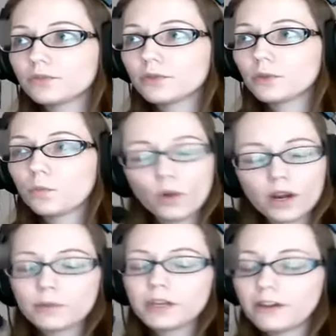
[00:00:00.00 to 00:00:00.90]
from
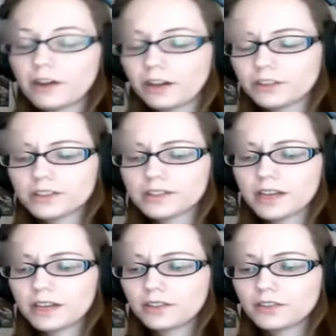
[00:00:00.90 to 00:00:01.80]
what a meteorologist
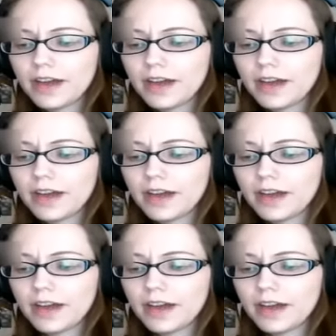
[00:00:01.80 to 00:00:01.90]
said,